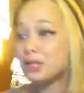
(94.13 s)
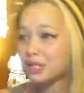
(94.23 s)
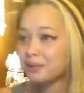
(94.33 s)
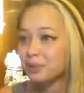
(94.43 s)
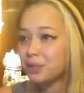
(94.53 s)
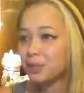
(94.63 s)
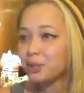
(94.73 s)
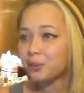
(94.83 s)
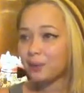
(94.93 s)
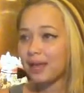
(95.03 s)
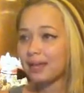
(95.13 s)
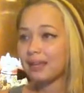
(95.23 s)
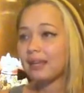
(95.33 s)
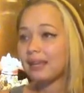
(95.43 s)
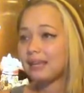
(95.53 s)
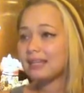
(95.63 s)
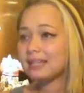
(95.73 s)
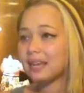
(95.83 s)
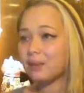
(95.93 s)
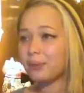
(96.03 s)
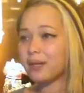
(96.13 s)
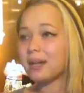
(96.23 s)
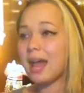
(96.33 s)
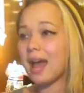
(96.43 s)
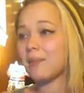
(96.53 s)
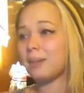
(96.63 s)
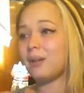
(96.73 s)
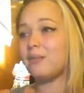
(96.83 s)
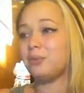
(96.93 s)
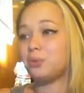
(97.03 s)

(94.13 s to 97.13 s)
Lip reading: Question number two, what is a weird habit of